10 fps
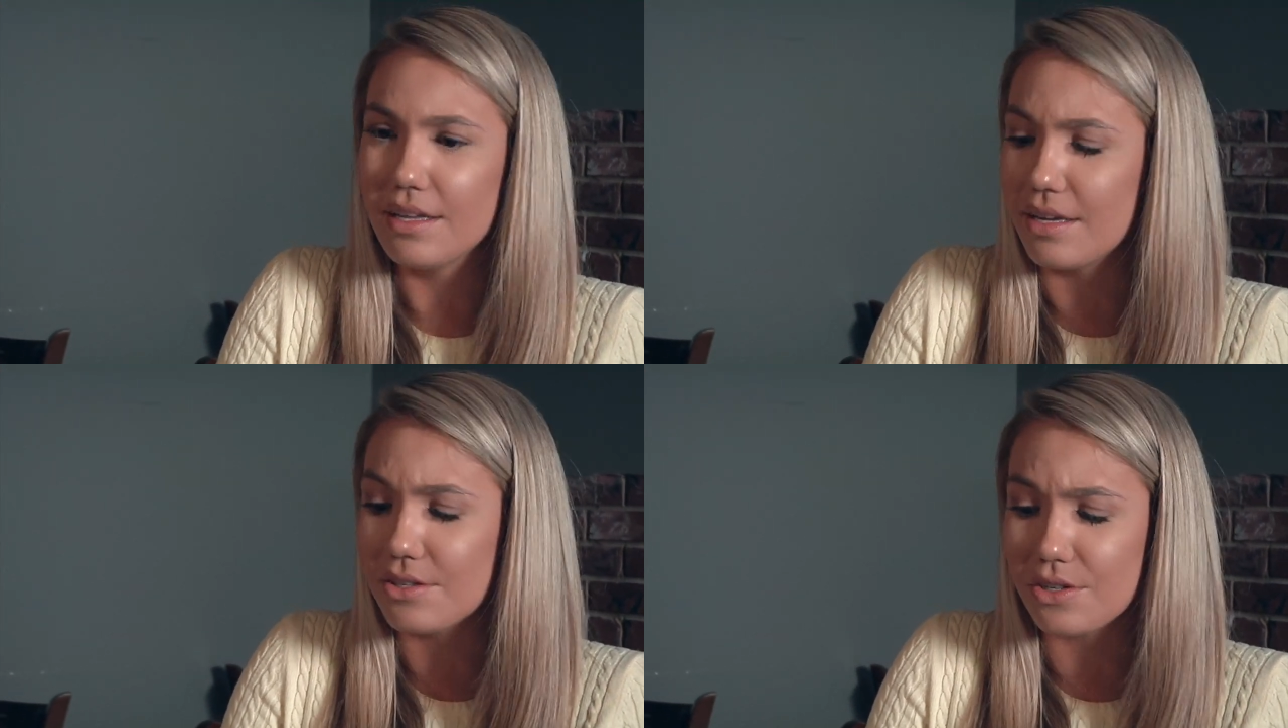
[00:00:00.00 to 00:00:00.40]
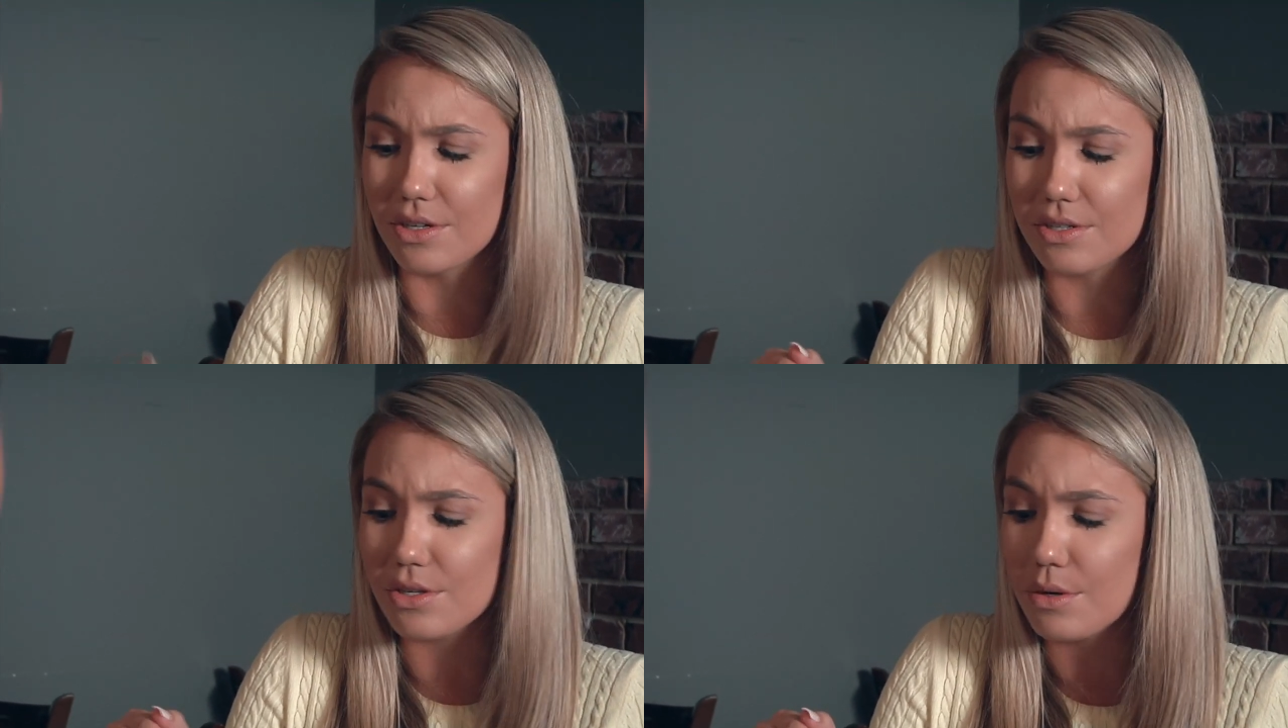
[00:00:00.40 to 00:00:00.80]
that is
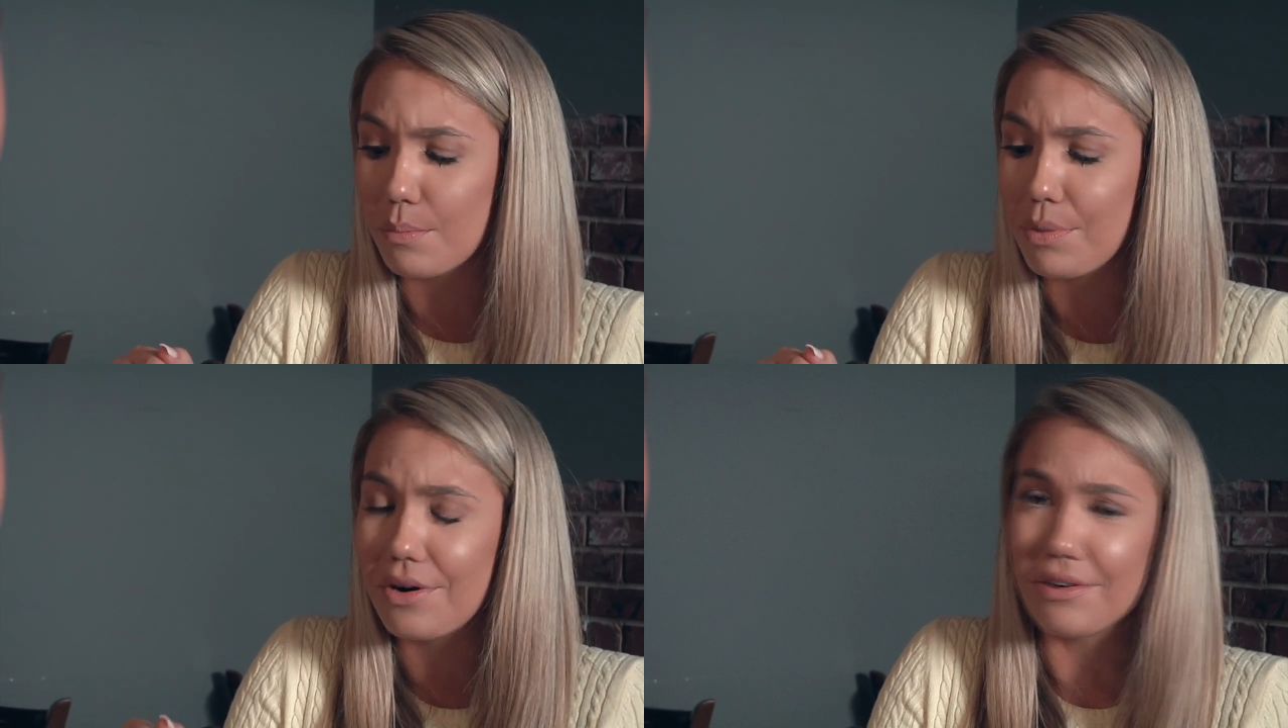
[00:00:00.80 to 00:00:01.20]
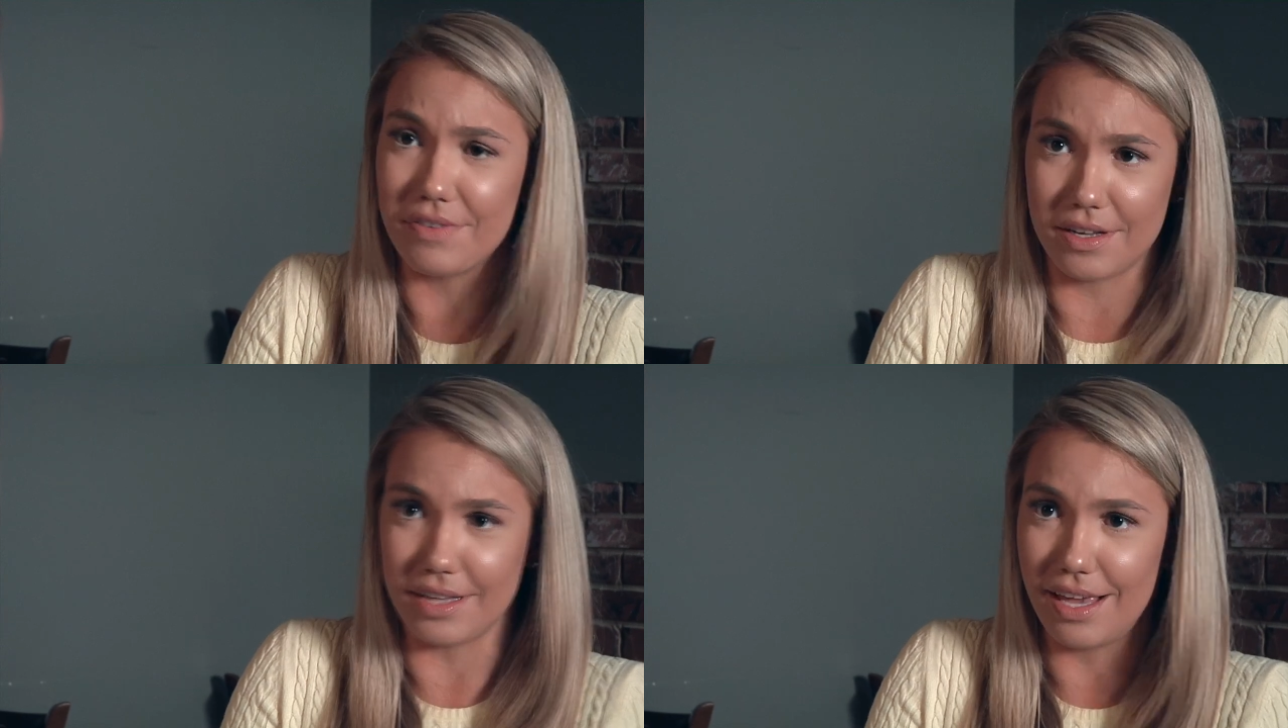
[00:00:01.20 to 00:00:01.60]
cooked
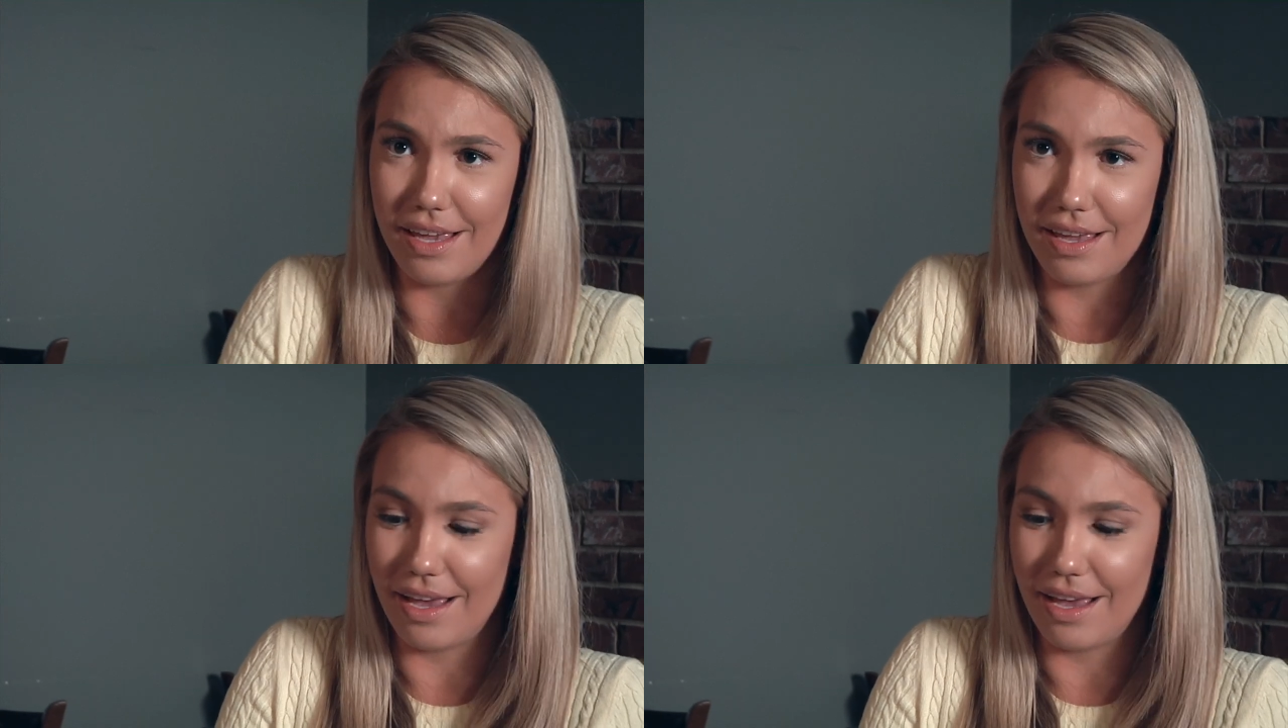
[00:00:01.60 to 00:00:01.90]
perfectly.